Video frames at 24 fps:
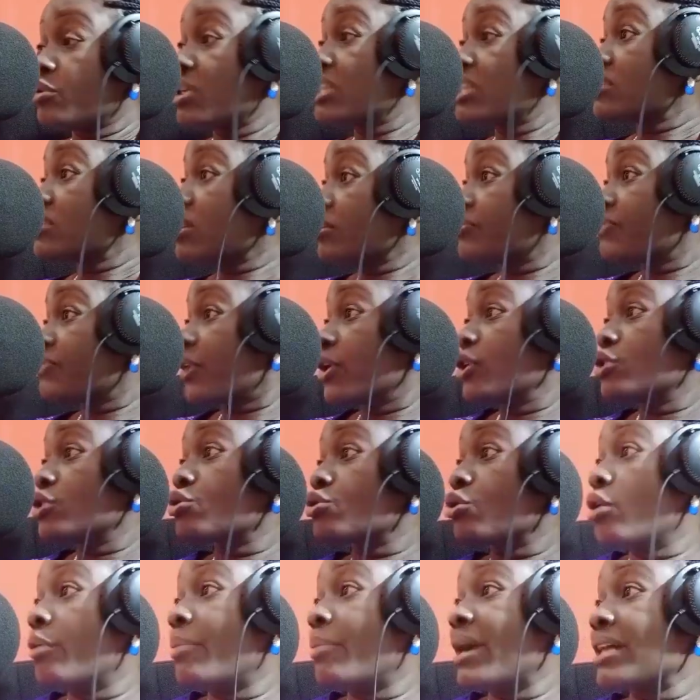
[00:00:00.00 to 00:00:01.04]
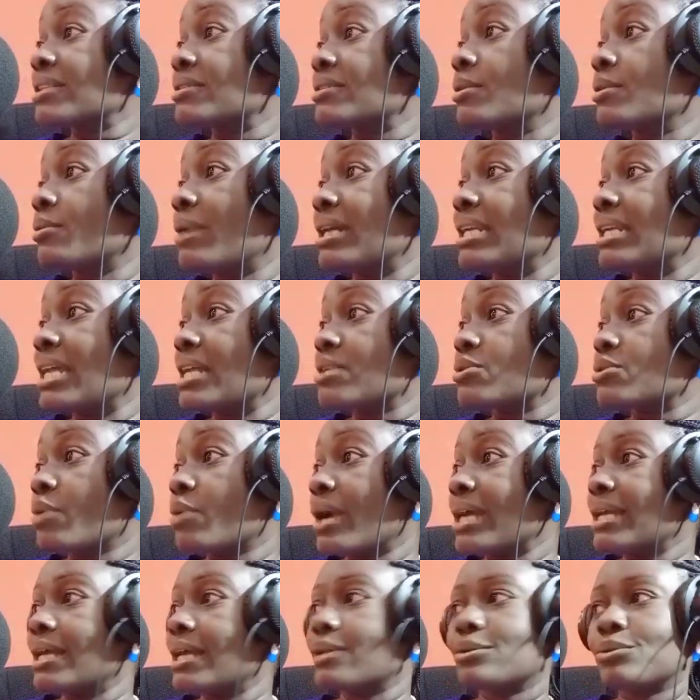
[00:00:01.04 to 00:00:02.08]
It's not for you to go back to the one that is
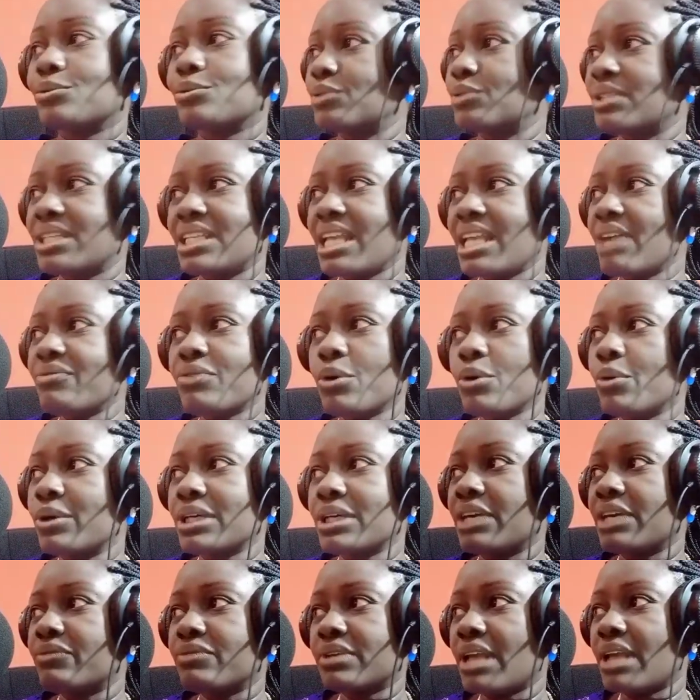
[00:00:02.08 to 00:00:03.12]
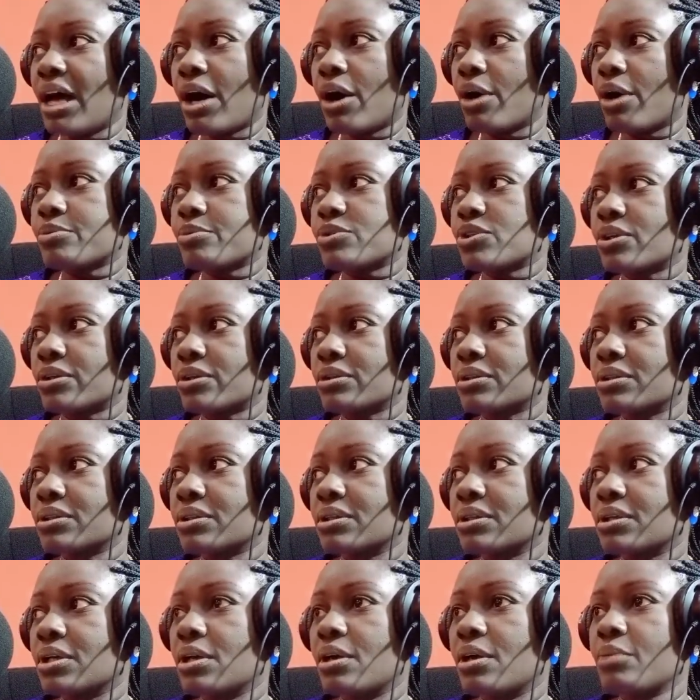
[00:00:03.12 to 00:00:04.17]
quiet. Exactly. The devil won't give you that option.
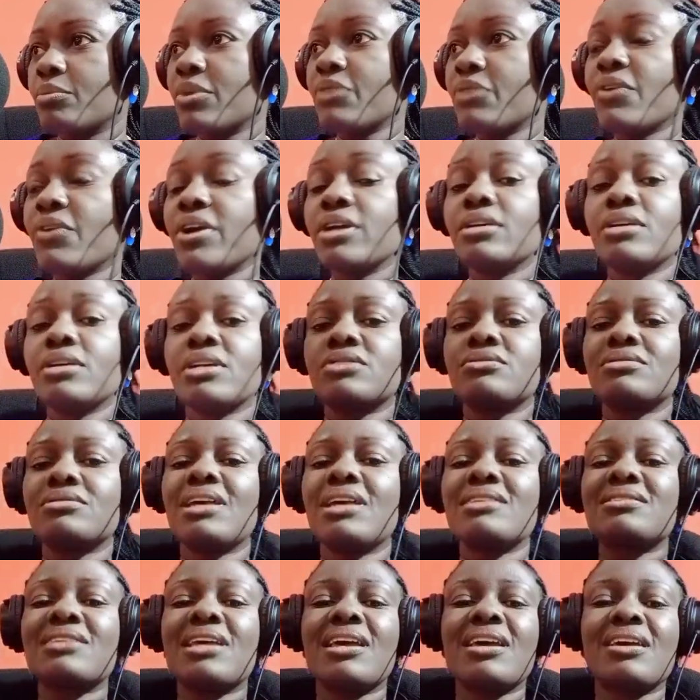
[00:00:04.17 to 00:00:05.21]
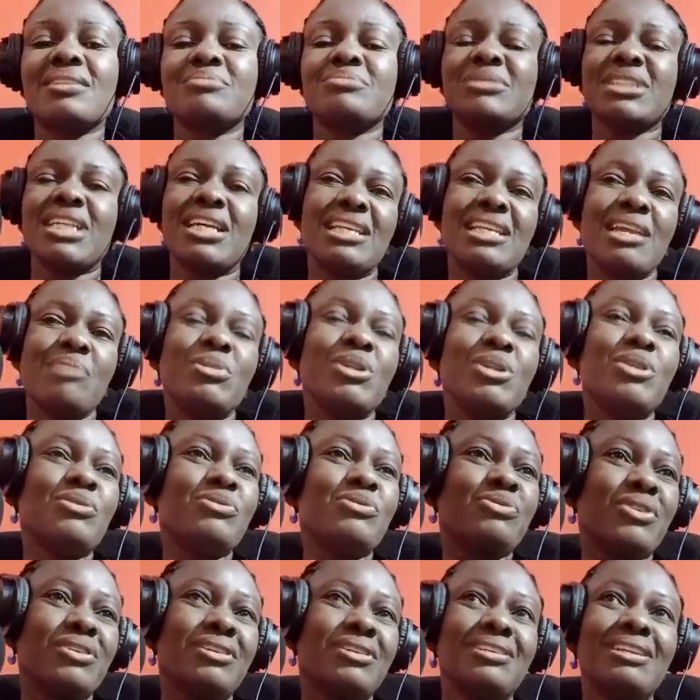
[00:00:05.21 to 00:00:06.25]
Okay. Before you know it, you now say, let me
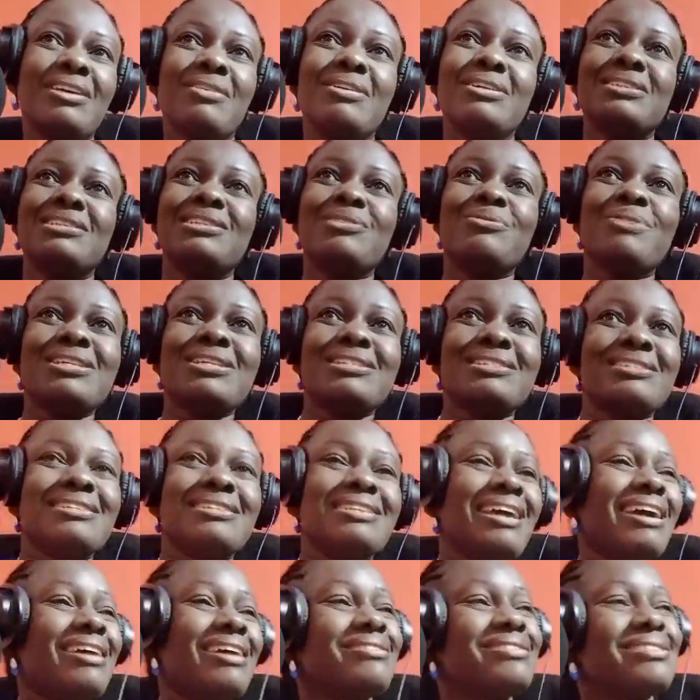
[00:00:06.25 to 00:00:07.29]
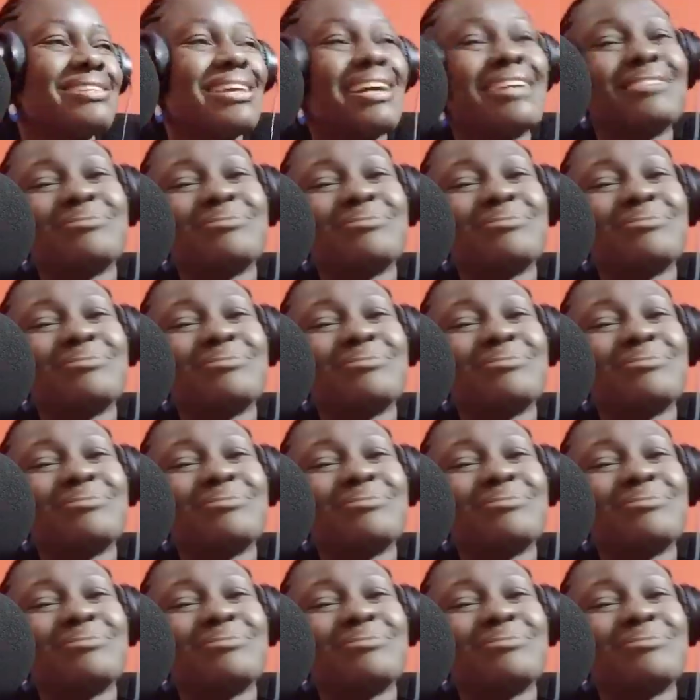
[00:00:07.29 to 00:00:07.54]
look for another one. The ones in the house,